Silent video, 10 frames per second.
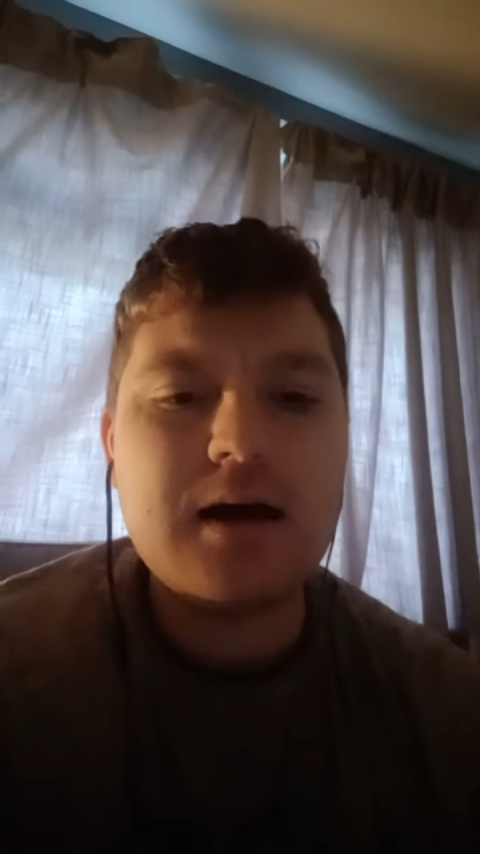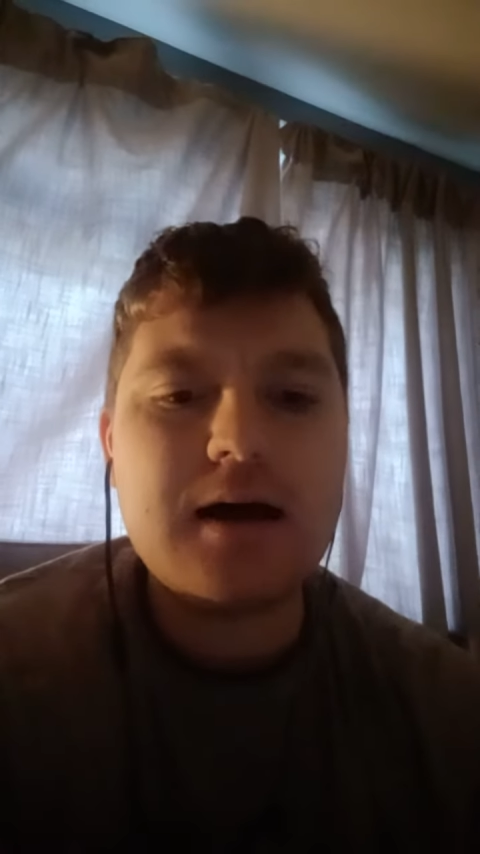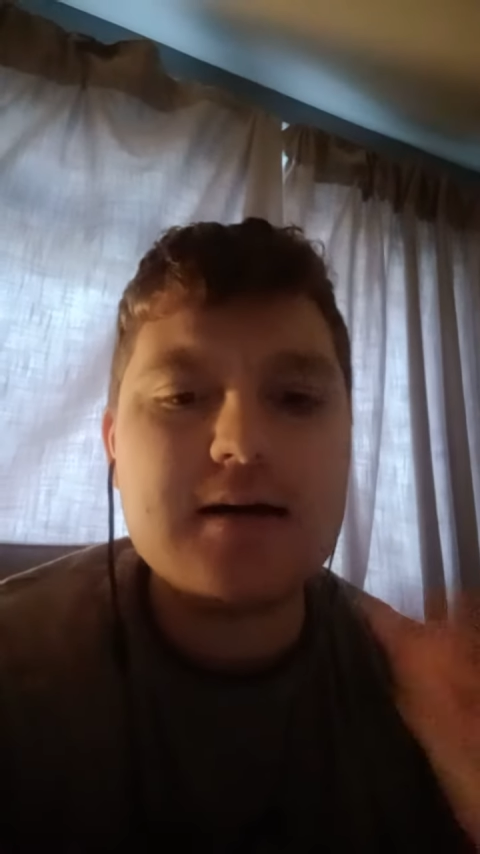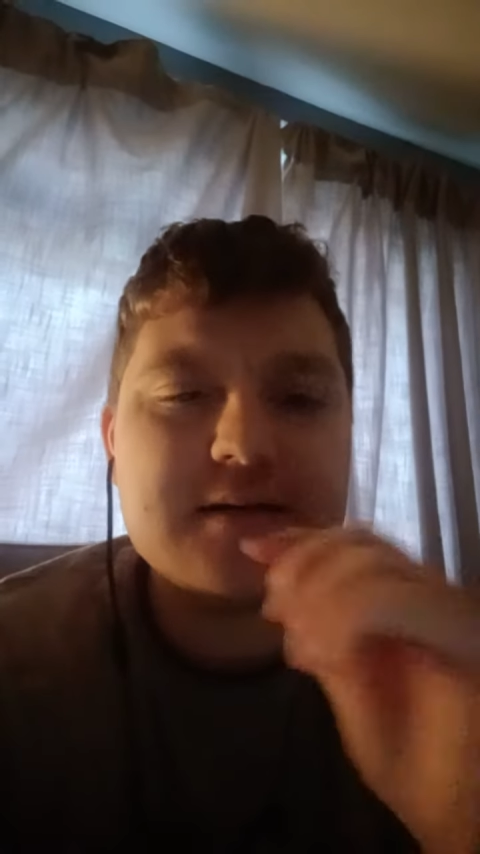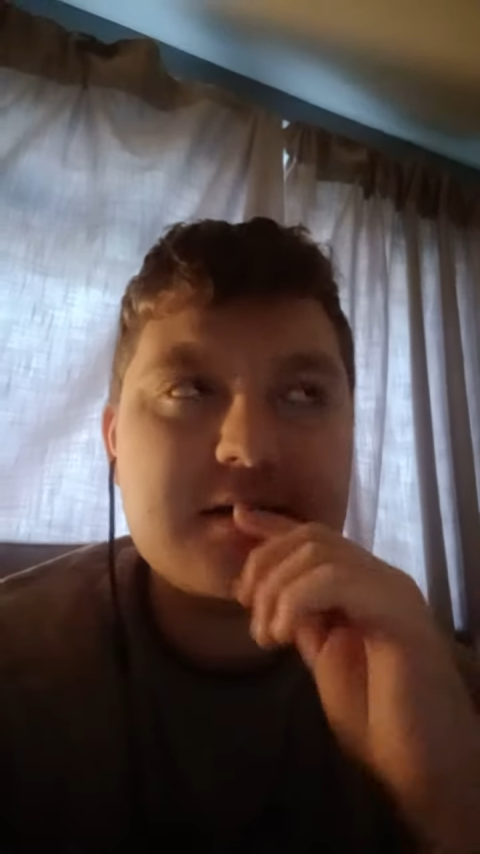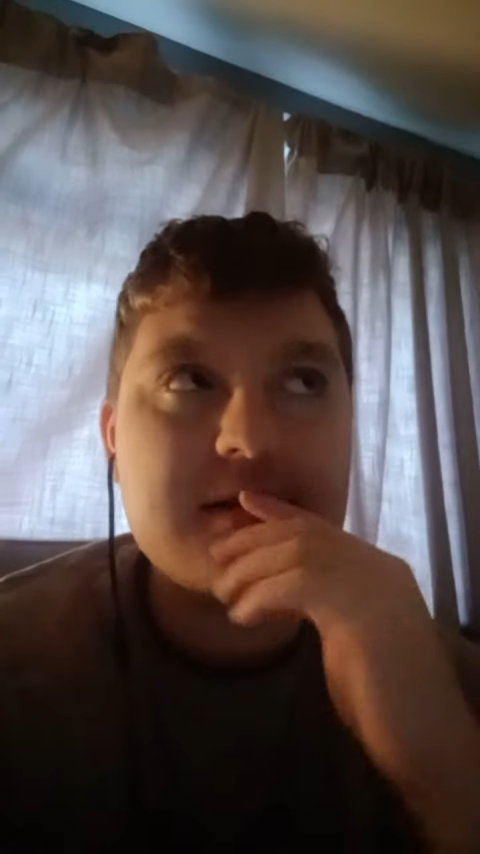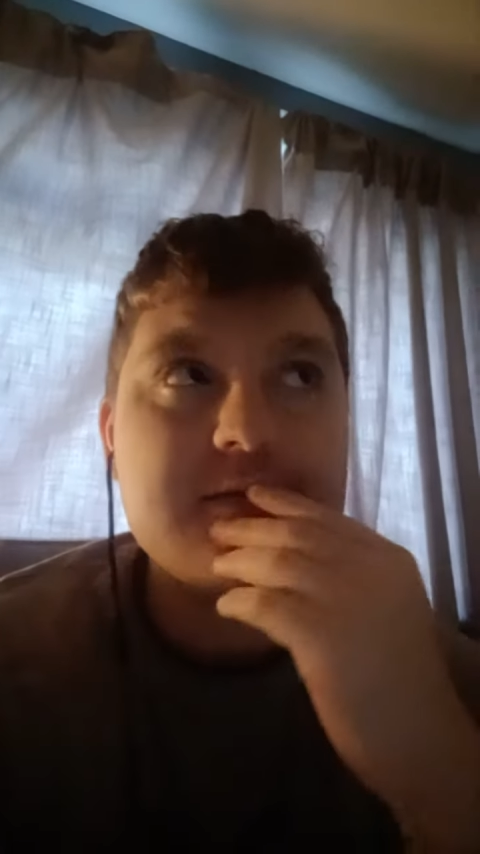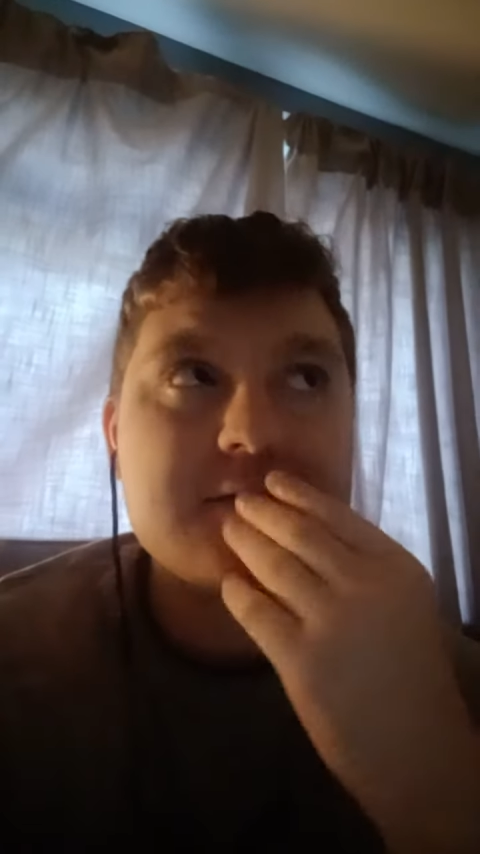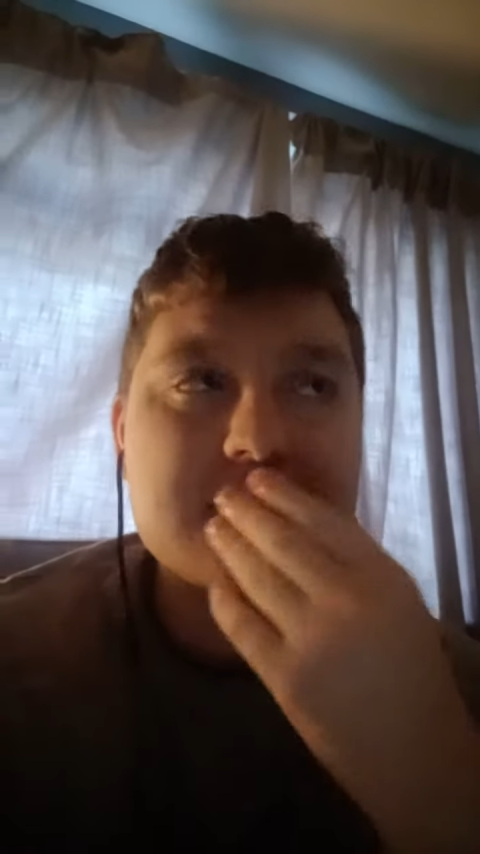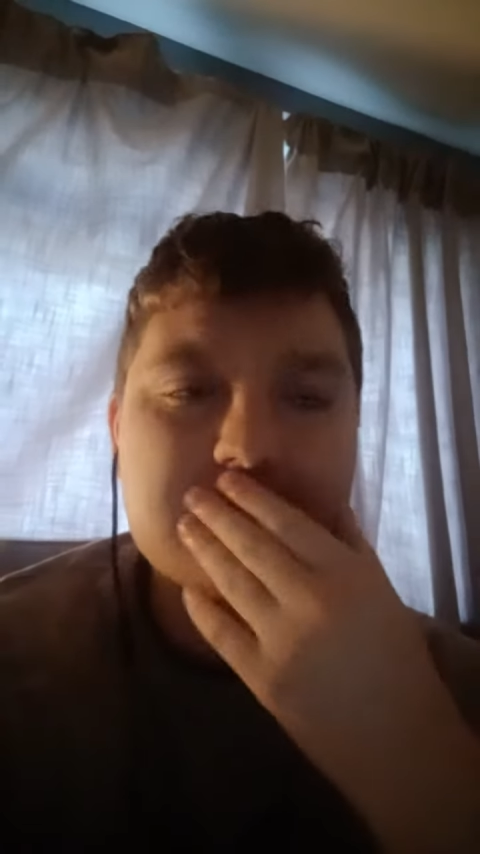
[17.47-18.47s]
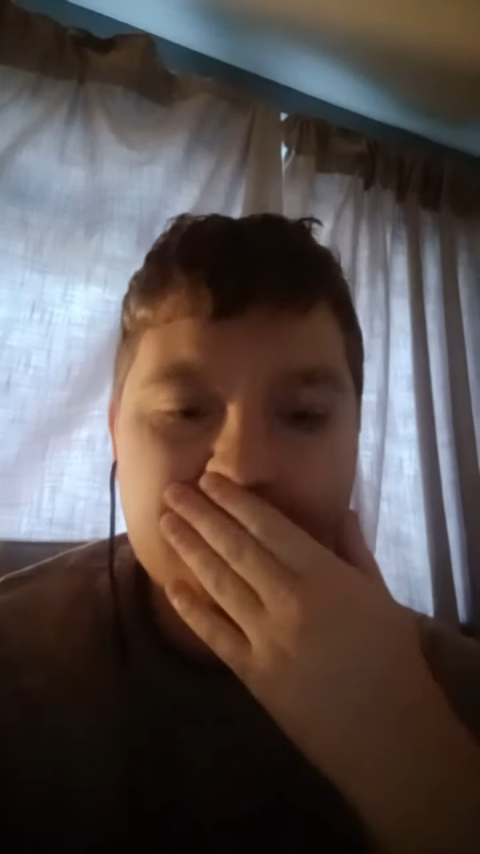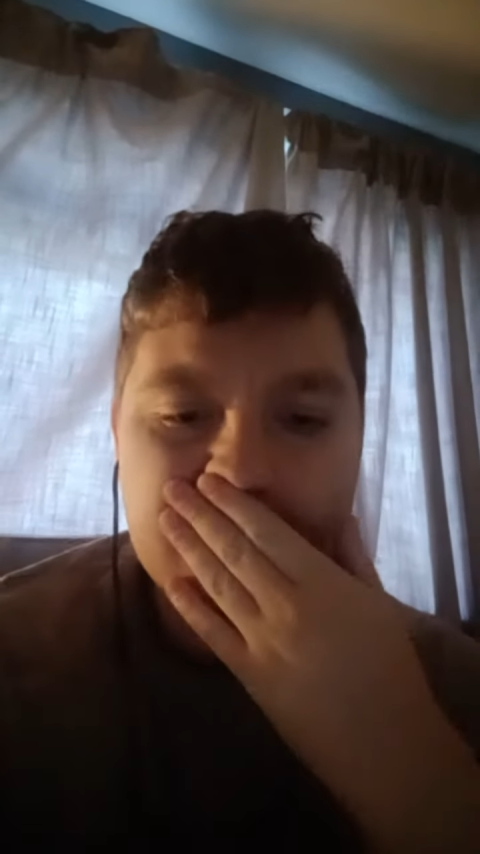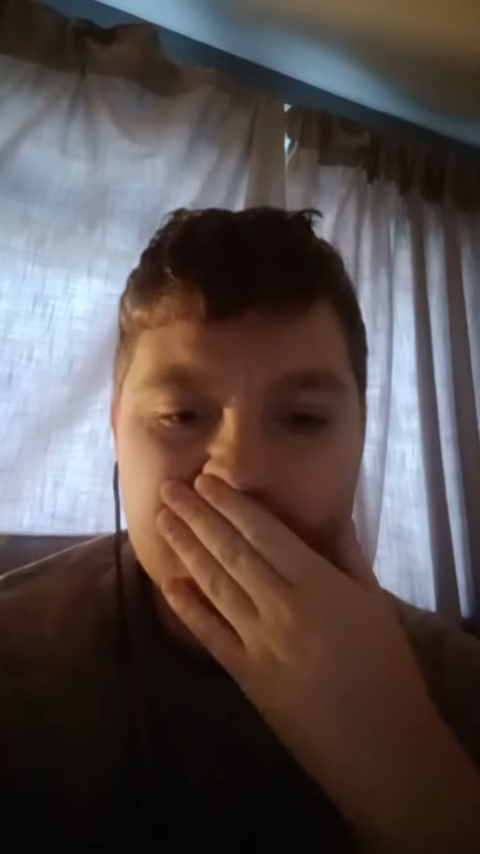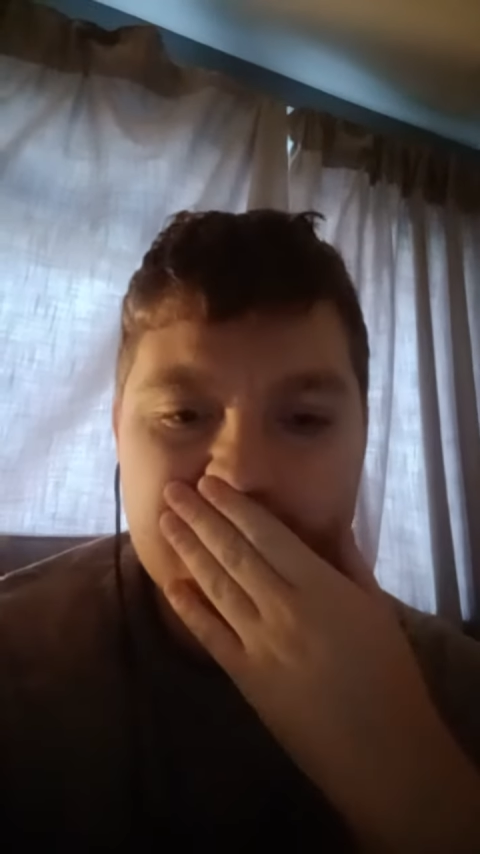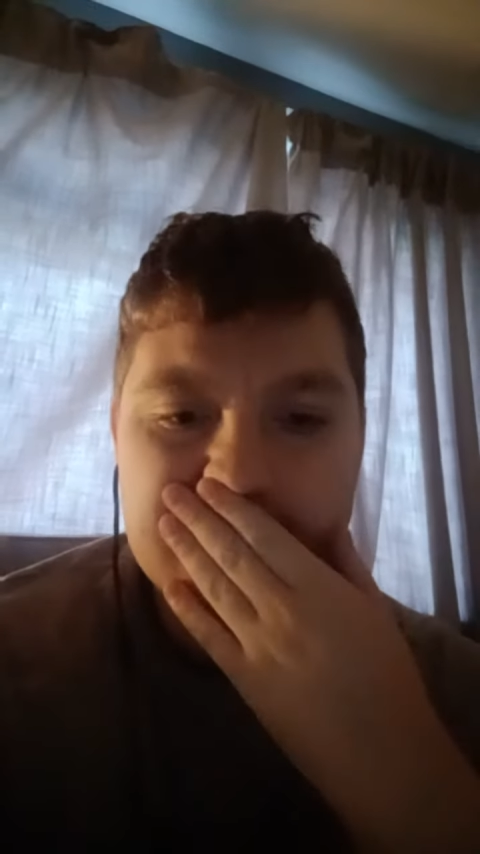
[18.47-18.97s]
I see the
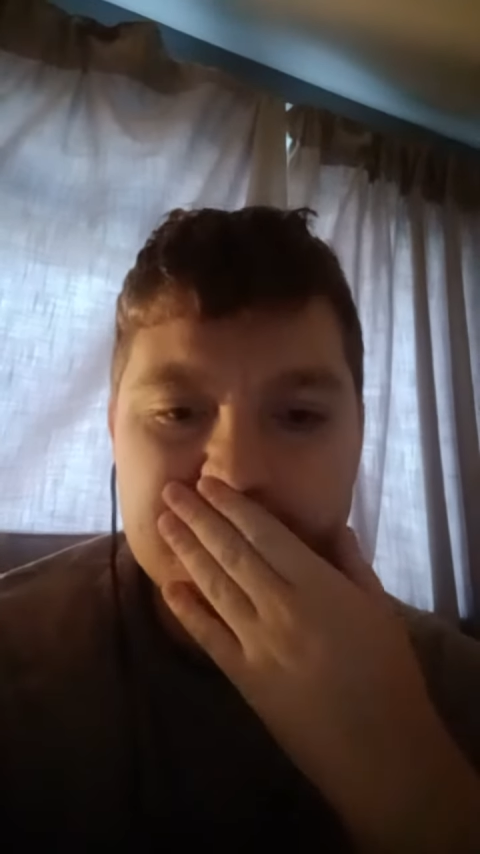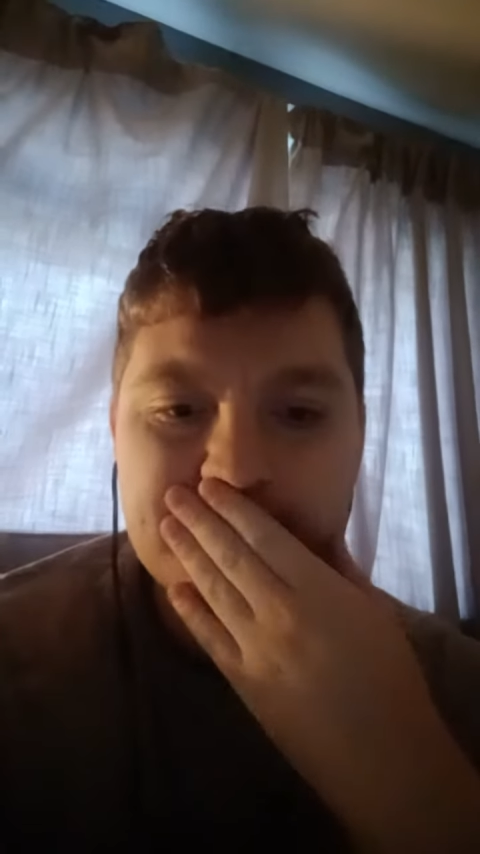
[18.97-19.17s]
stars,